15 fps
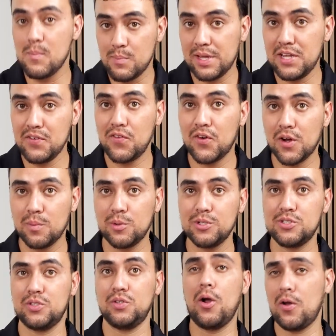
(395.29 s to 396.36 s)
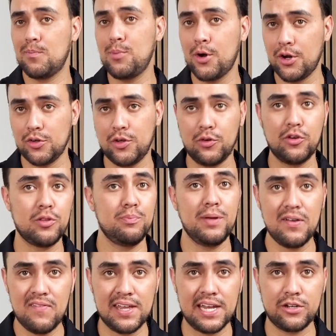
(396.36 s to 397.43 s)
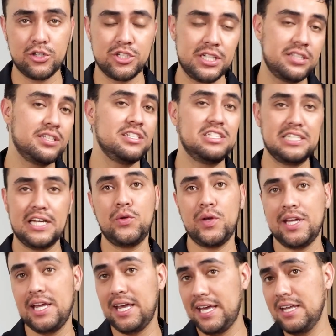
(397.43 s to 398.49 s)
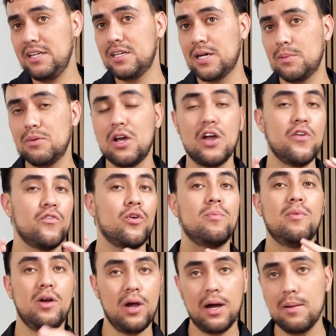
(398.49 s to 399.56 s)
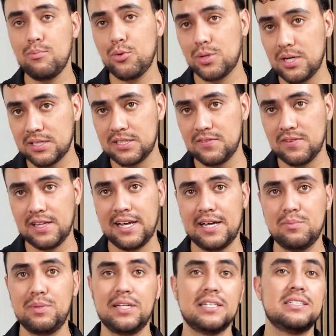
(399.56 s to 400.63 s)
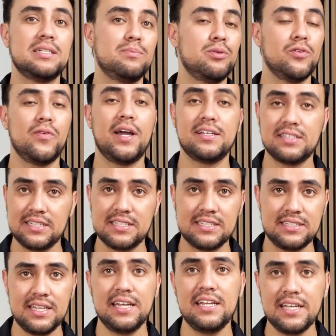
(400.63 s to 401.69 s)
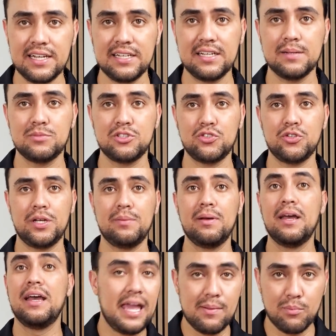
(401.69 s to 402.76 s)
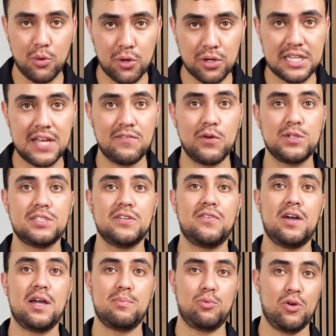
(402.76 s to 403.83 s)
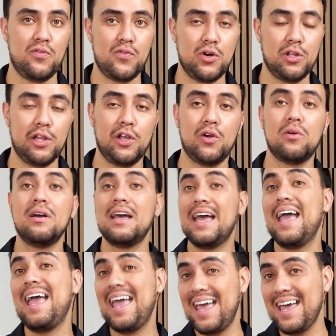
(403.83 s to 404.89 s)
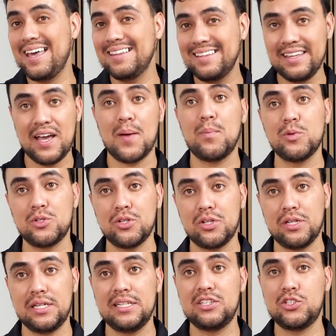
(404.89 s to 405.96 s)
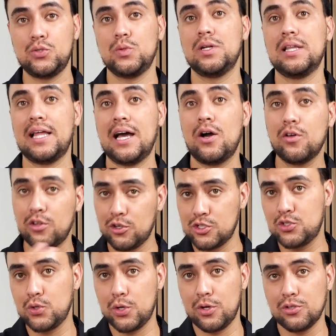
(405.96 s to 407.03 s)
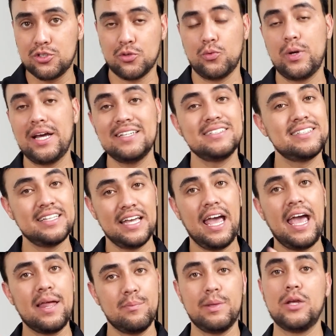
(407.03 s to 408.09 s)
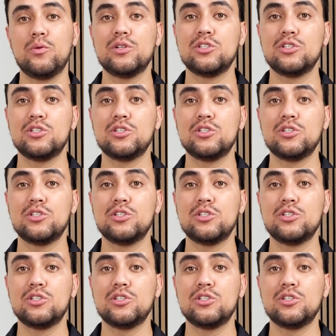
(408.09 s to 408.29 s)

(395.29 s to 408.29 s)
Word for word: Many farmers are partnering with Pivot Energy to generate income from unproductive land because it provides a steady income stream, a more diversified portfolio, and the opportunity to allow their soil to rest and be